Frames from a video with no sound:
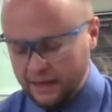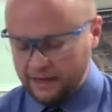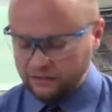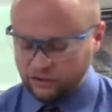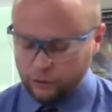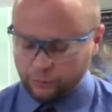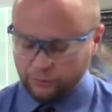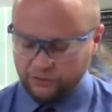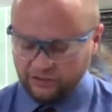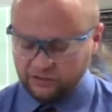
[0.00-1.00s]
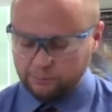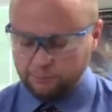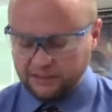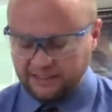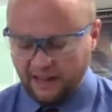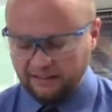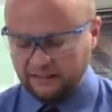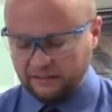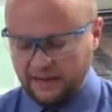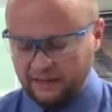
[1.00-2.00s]
And so this
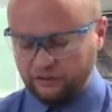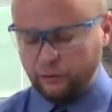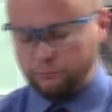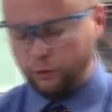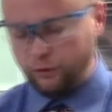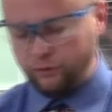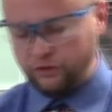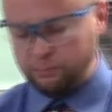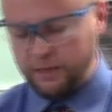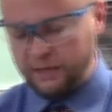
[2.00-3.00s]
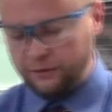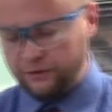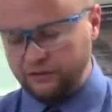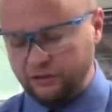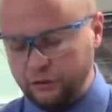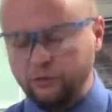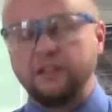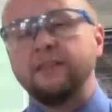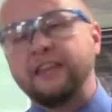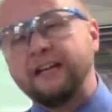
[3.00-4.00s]
metallic glass or amorphous metal is
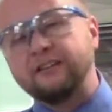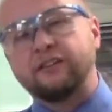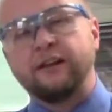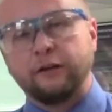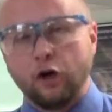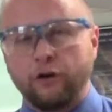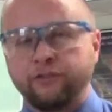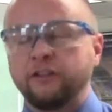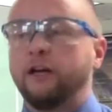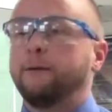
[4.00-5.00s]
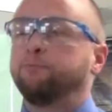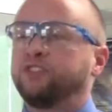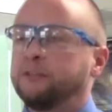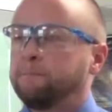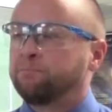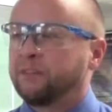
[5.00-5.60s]
used in things like golf clubs,